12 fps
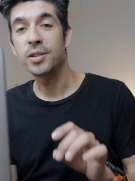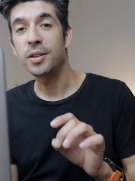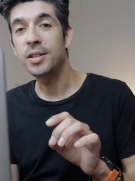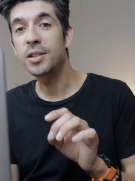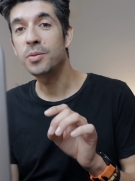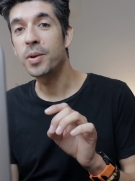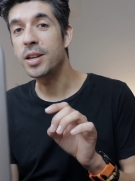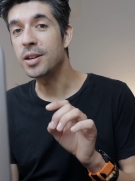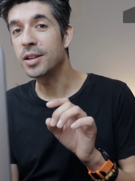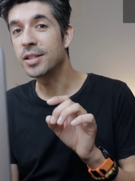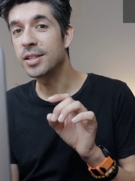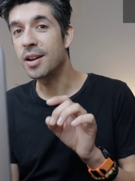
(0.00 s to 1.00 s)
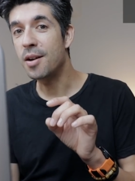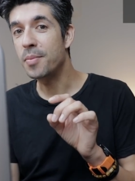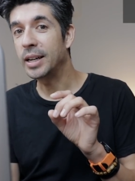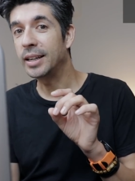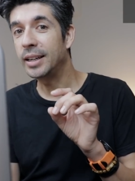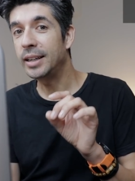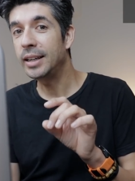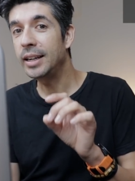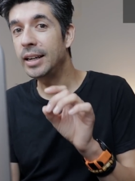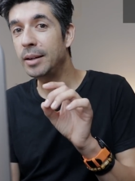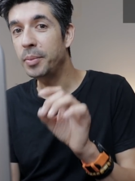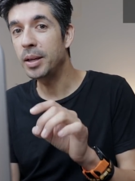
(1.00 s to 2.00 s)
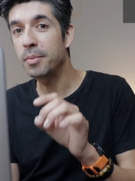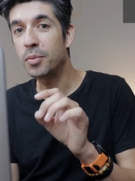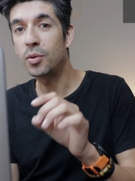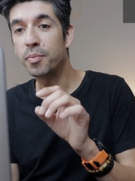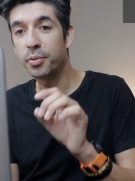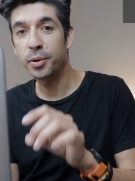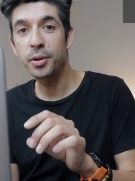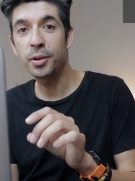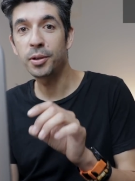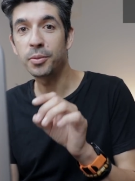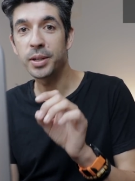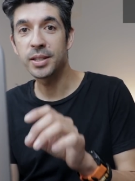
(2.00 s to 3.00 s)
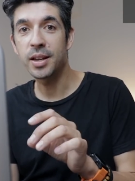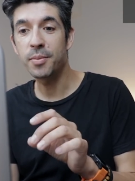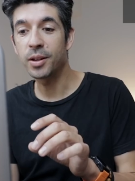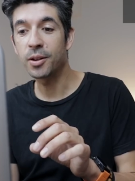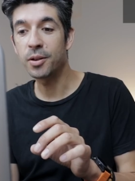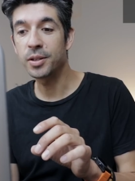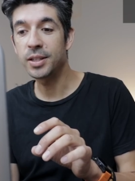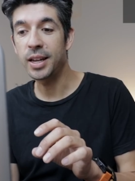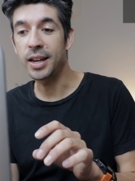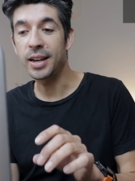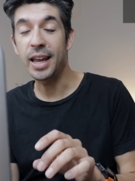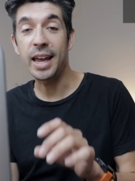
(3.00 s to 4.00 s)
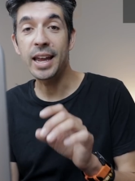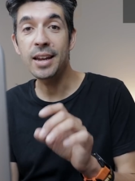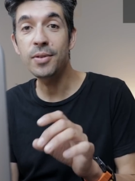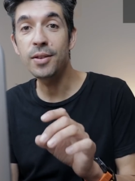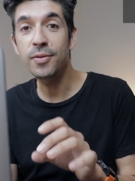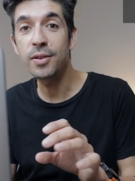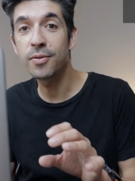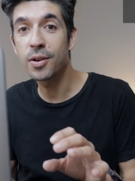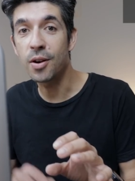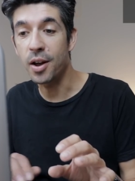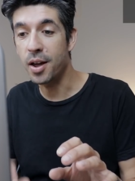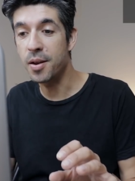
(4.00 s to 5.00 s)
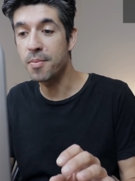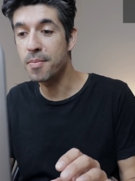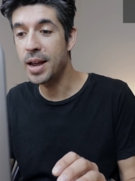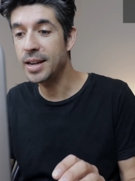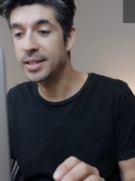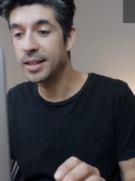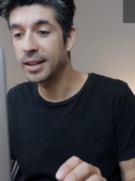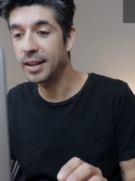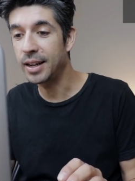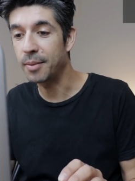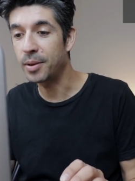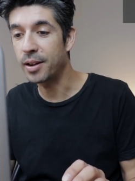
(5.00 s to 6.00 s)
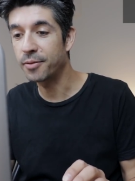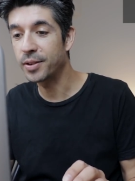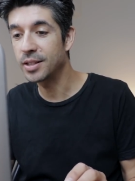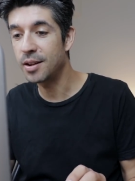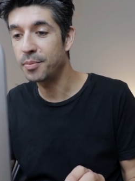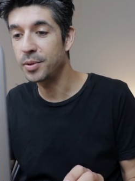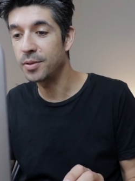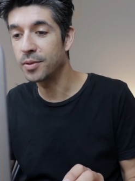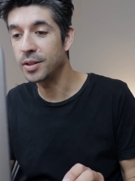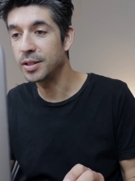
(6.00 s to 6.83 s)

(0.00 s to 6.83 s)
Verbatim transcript: So this is where you can start being a little bit more brutal with some of the content, even if you've got an amazing clip. Like for example, you've got